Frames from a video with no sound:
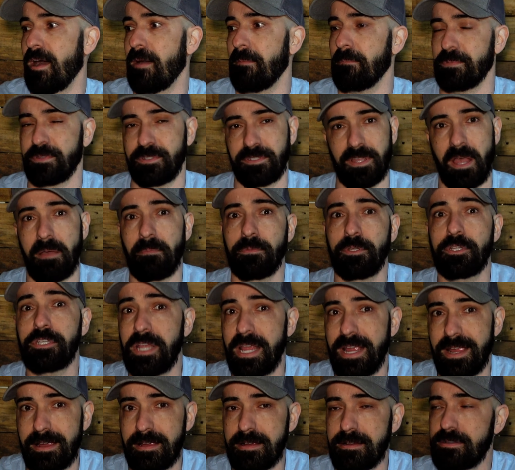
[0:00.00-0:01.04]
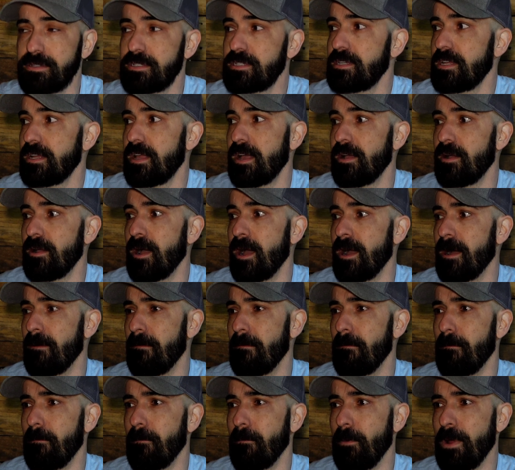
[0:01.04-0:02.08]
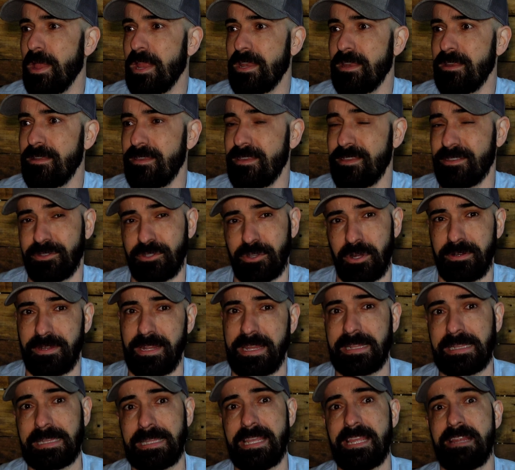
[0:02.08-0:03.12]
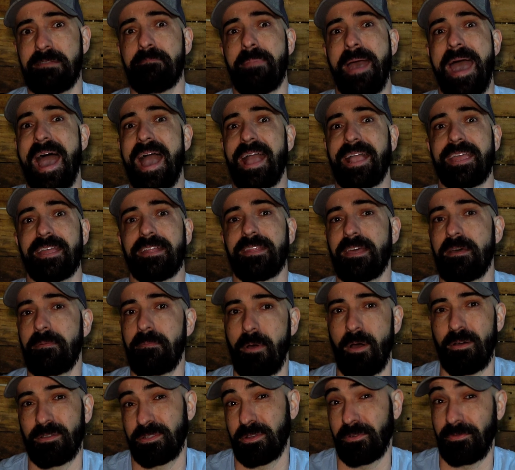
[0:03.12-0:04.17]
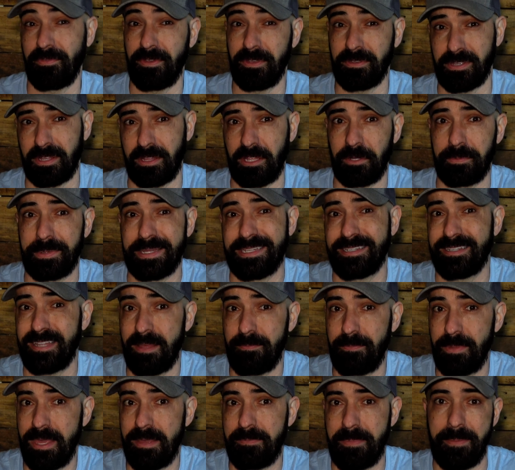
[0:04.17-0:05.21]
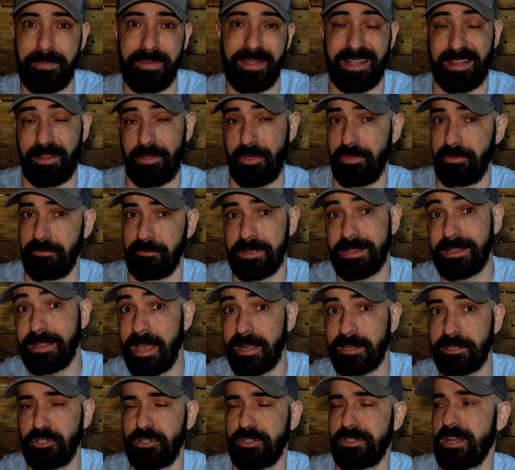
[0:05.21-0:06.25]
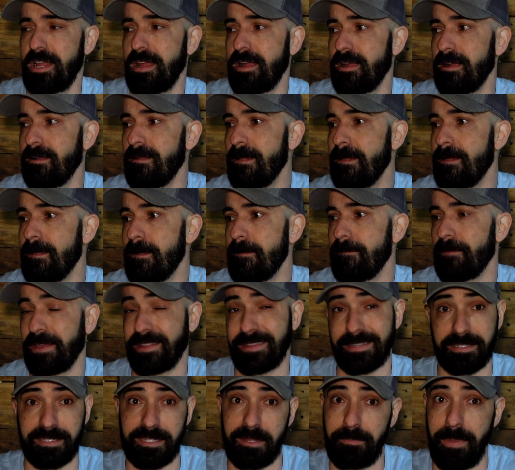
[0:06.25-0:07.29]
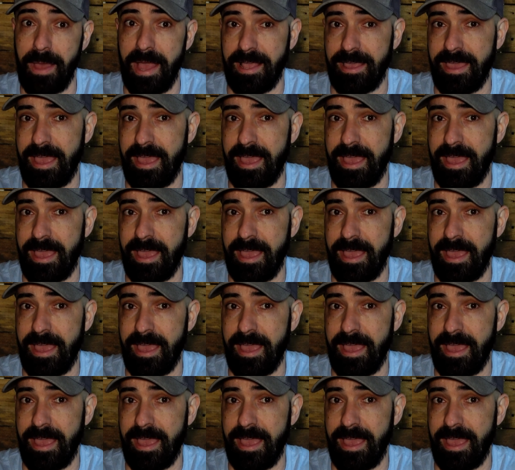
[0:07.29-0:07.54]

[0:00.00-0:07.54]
Some chairs when you start like lean back in them, also feels a little bit tippy, maybe like a three-legged chair, like the Sit Pack